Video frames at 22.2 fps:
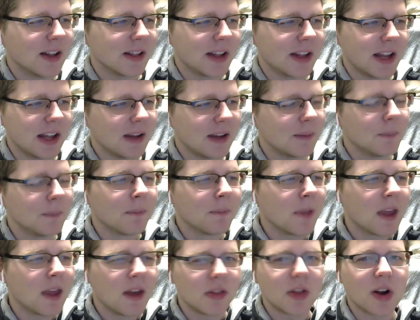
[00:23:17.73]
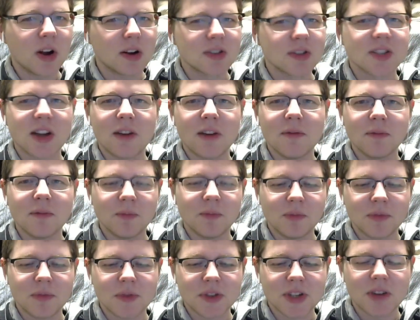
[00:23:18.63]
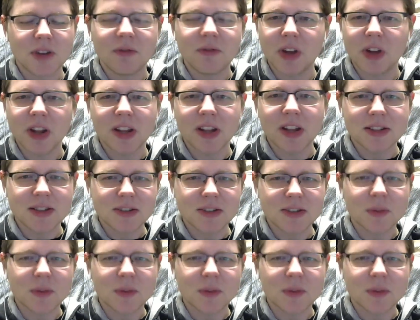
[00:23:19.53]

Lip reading: Like, there are some villains